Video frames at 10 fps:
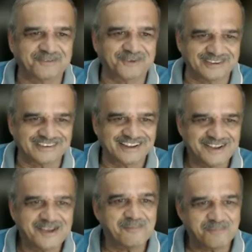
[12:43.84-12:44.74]
first.
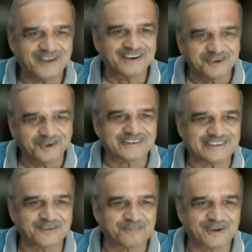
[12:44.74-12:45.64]
Burn
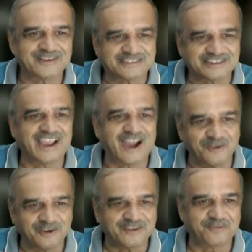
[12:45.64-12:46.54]
yourself first. See
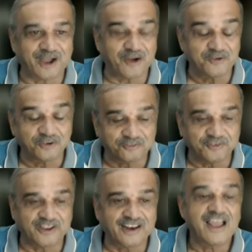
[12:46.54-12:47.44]
how you
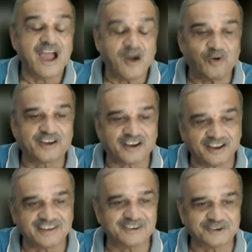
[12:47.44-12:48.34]
feel, what
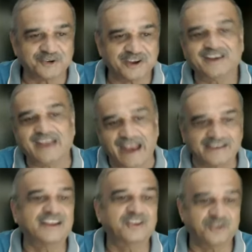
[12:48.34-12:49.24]
results you get,
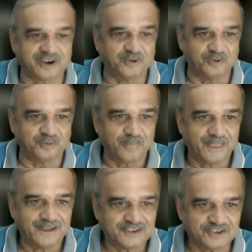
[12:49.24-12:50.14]
and then you can do.
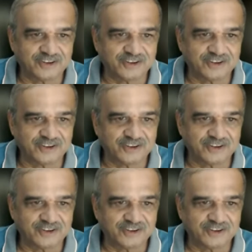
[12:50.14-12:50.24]
So